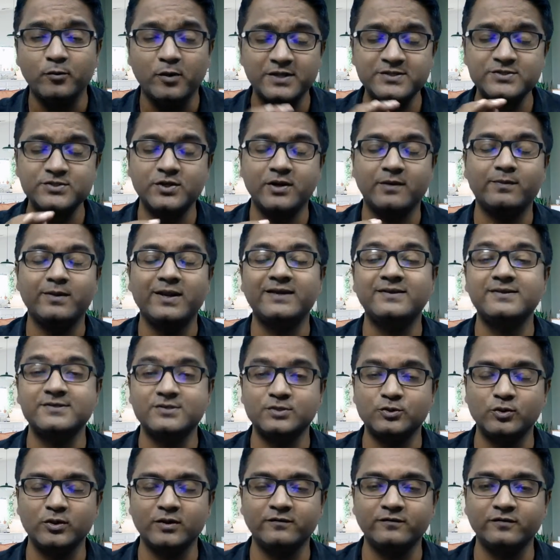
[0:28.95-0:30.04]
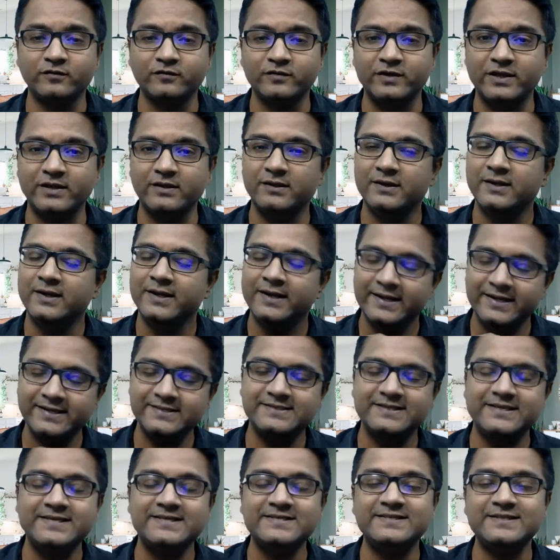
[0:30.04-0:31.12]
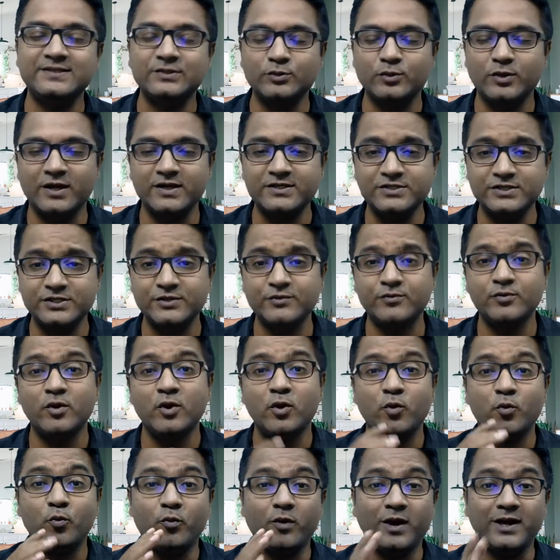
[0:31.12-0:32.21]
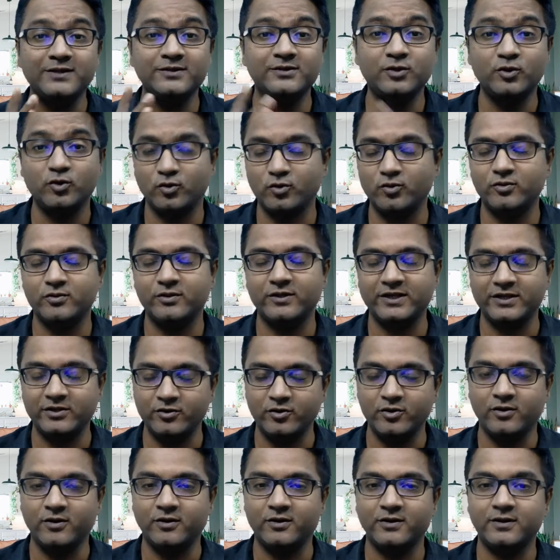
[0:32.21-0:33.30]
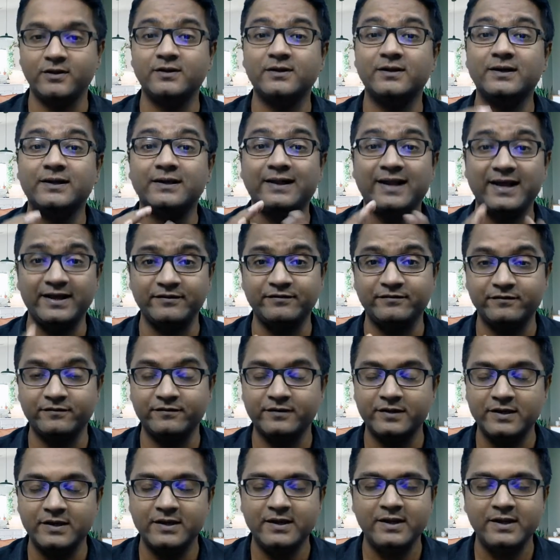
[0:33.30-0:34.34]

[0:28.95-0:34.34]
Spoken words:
Once you apply this rule of 15, it's easy to achieve 1 crore in your life.